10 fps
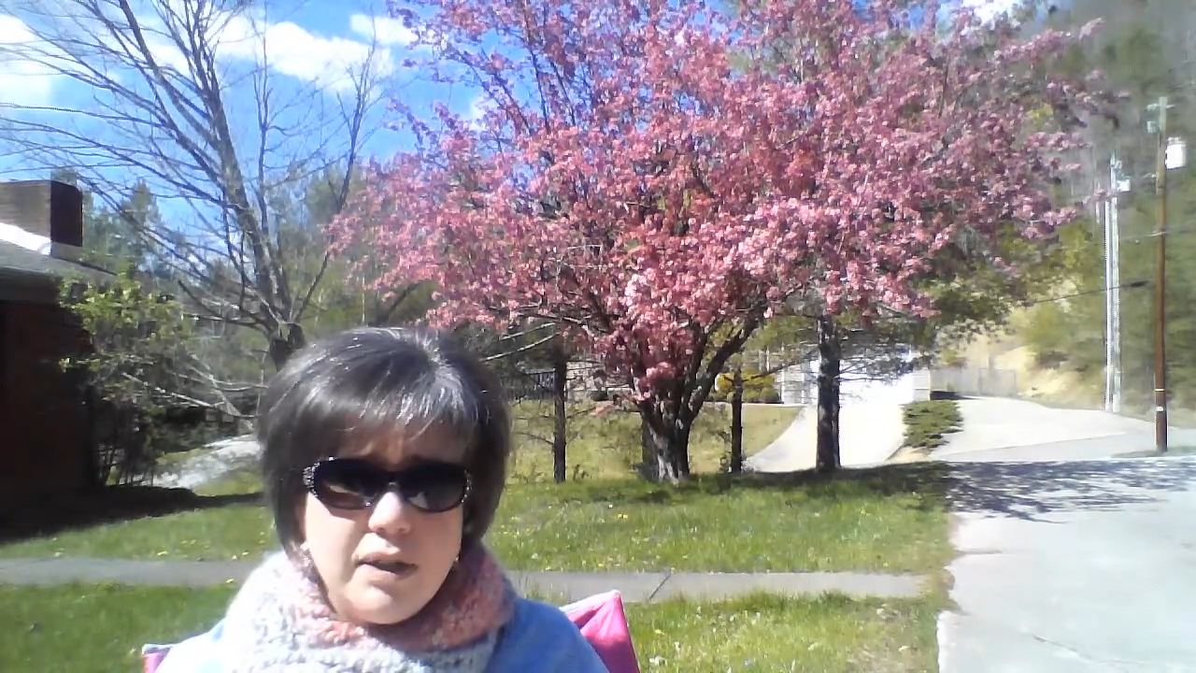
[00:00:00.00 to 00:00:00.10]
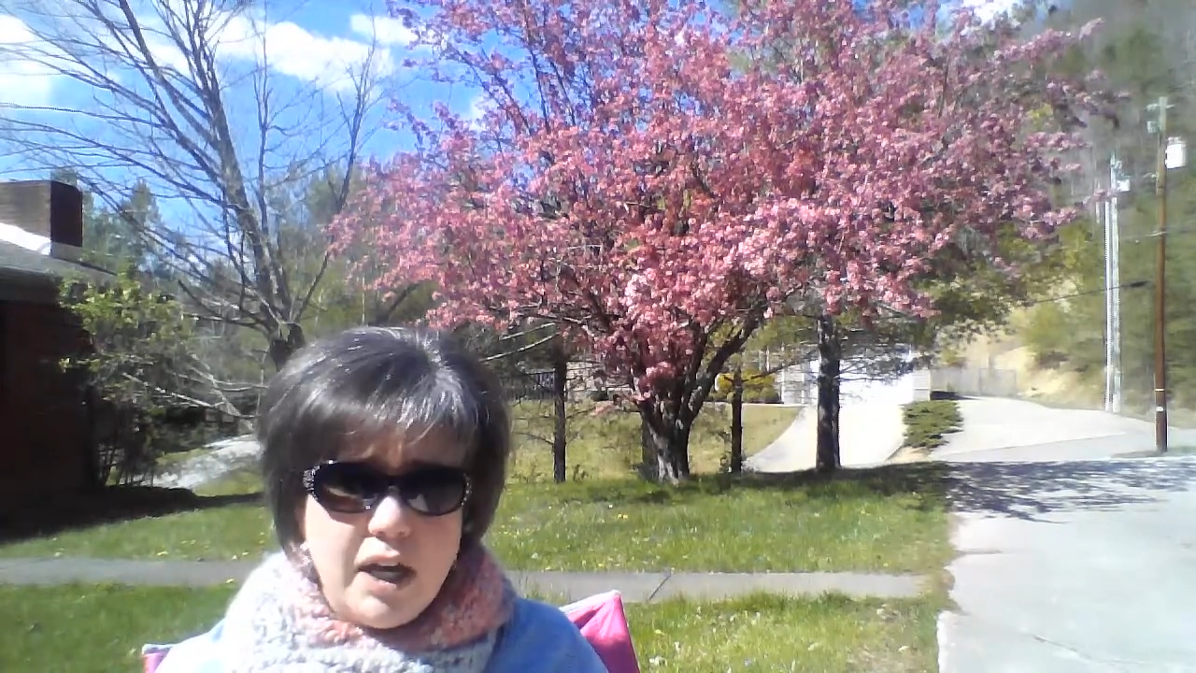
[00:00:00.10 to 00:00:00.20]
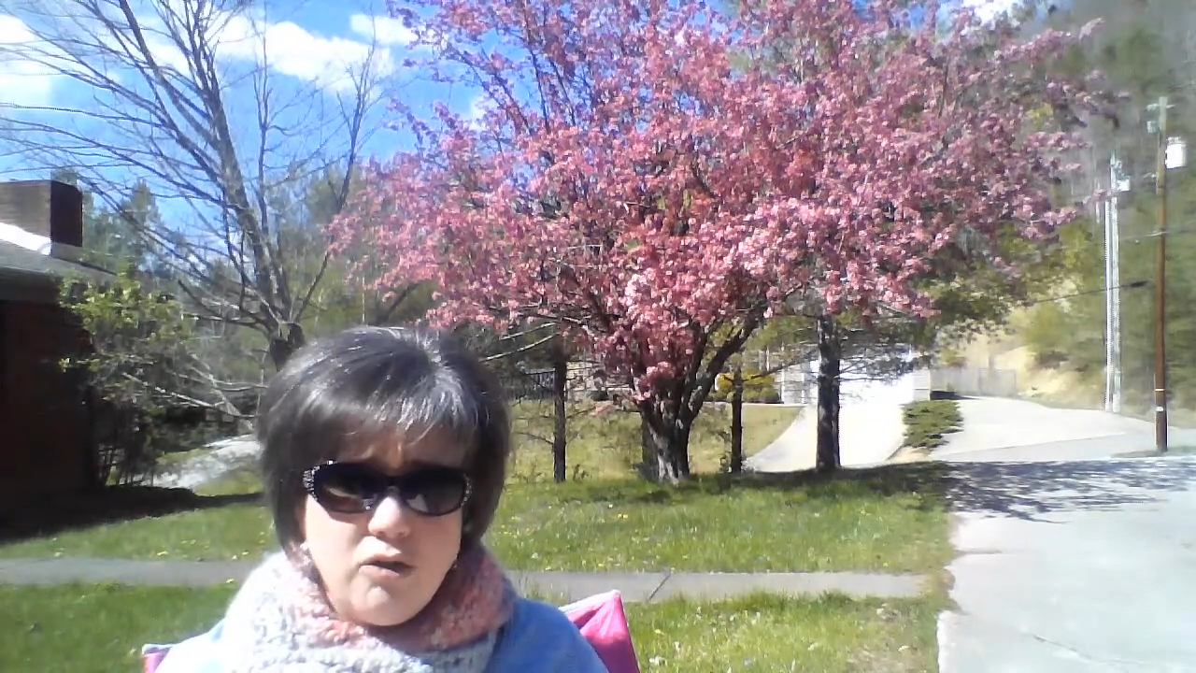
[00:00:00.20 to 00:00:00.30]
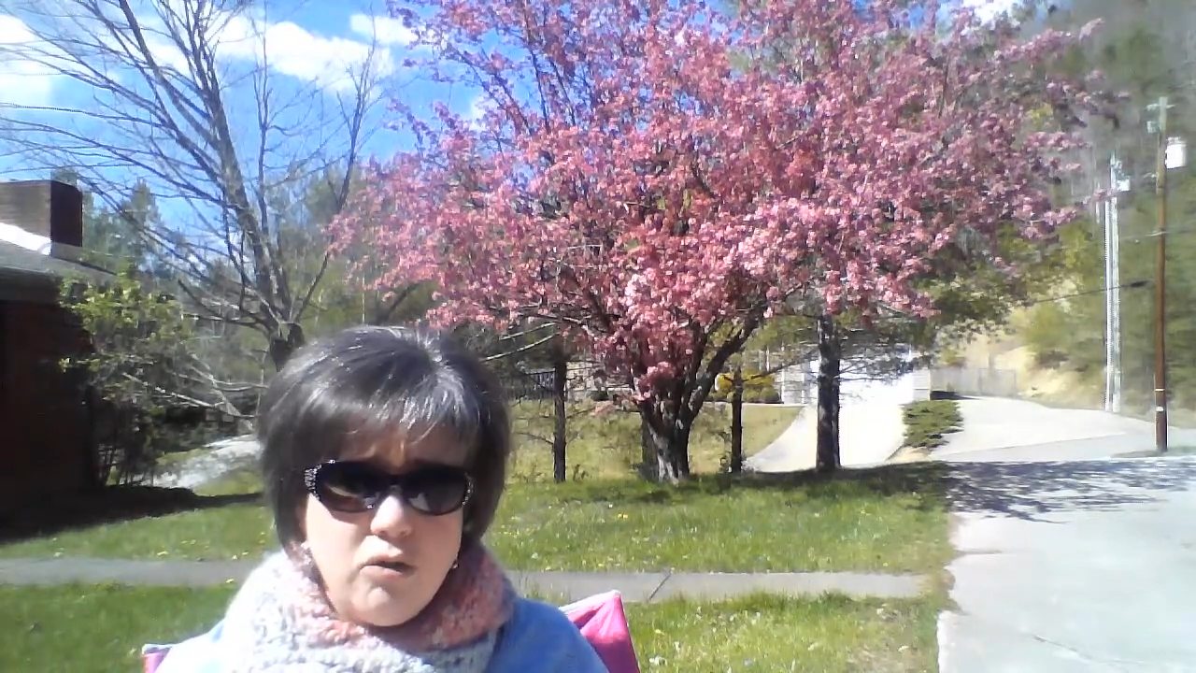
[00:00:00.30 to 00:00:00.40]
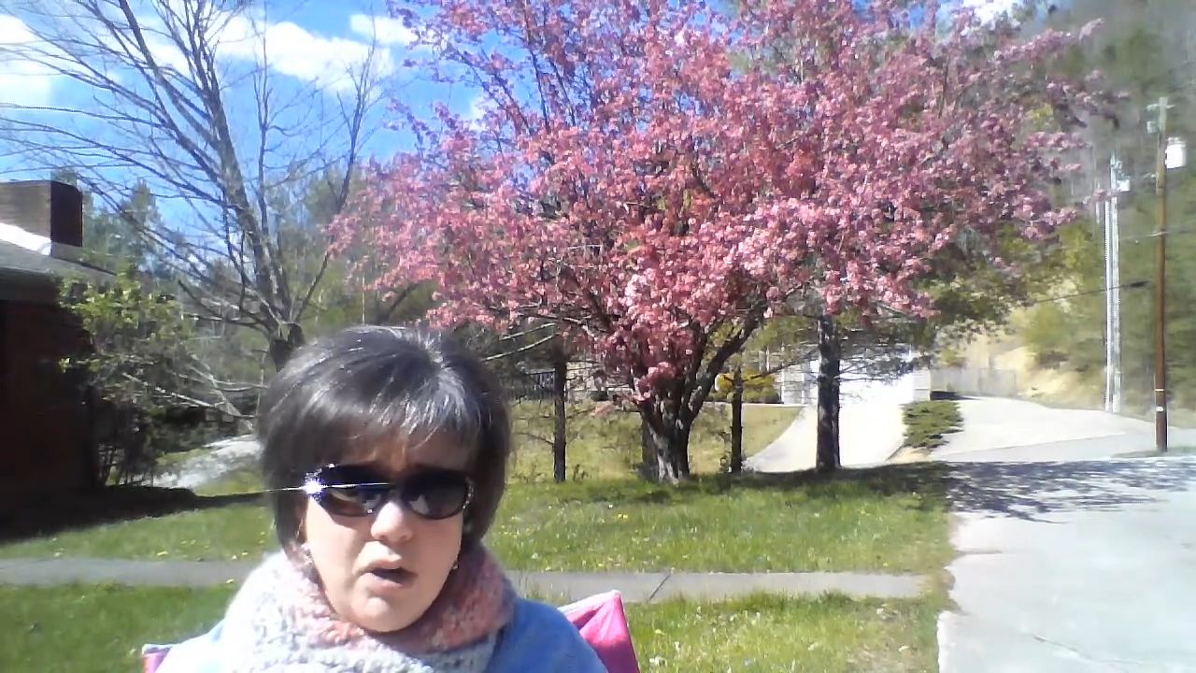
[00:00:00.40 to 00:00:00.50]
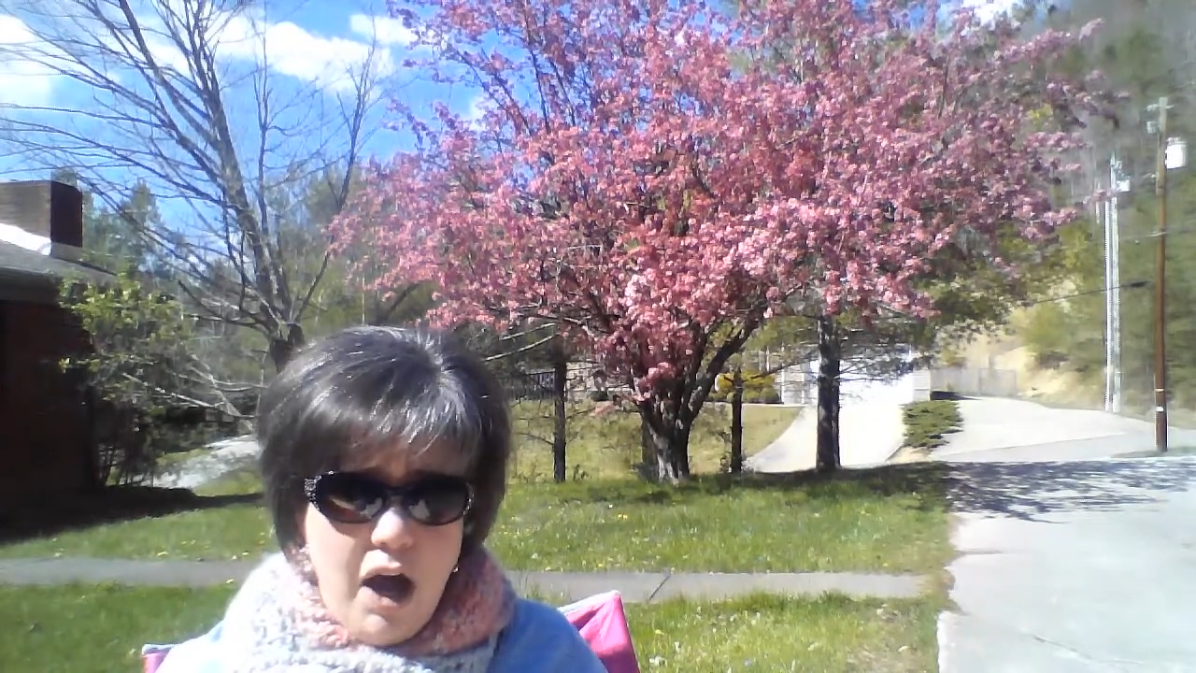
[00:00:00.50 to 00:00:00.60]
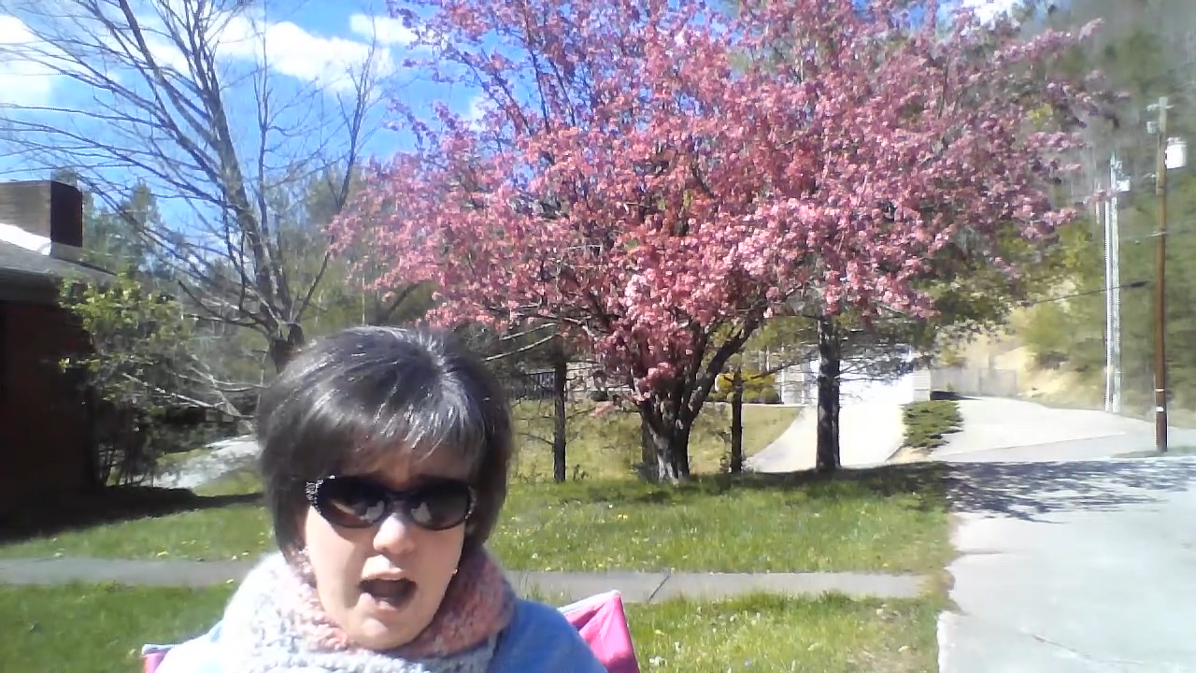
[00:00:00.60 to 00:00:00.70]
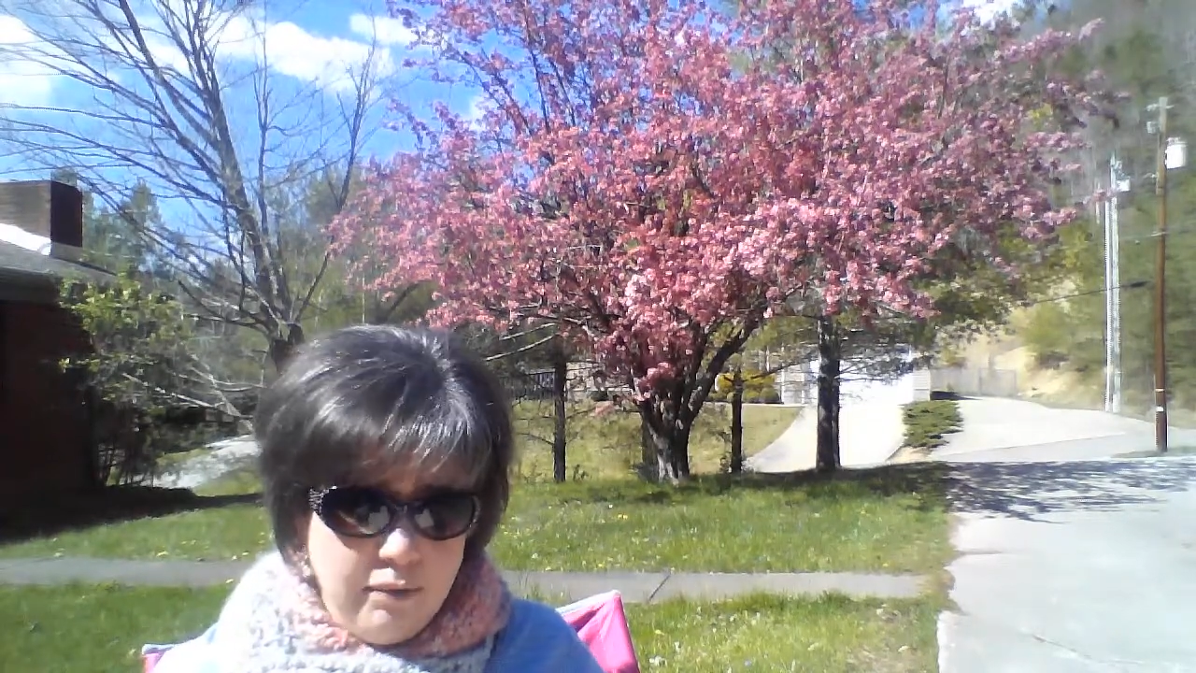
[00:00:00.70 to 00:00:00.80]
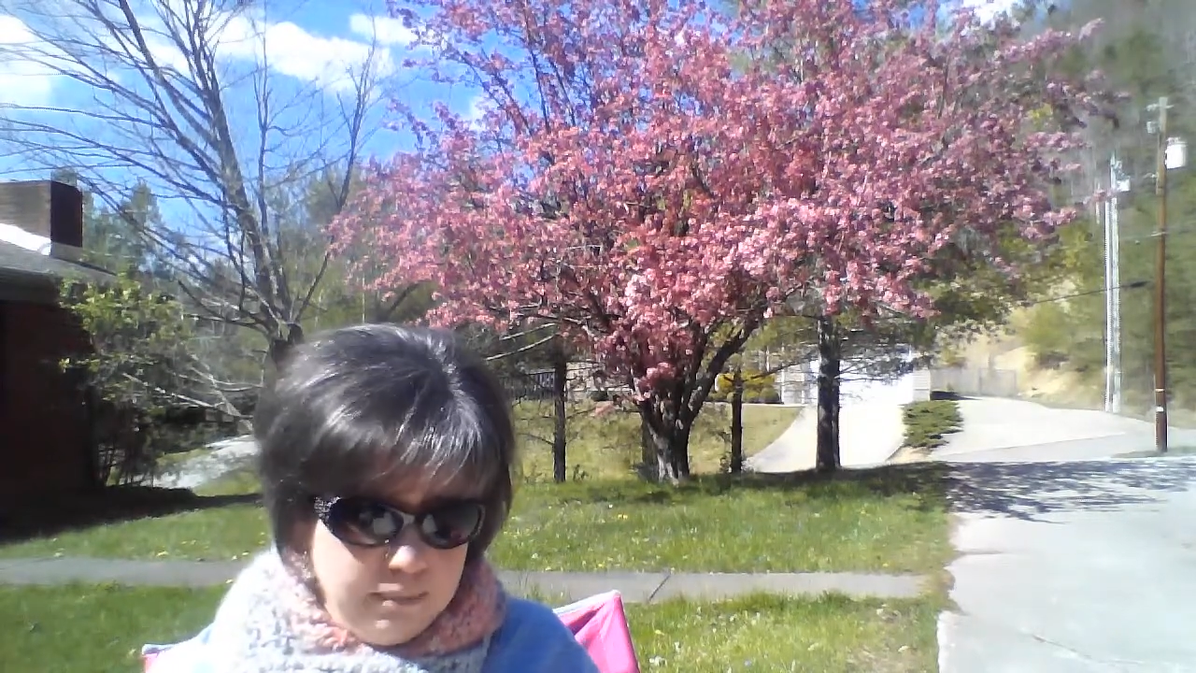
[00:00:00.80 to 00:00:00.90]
does or not."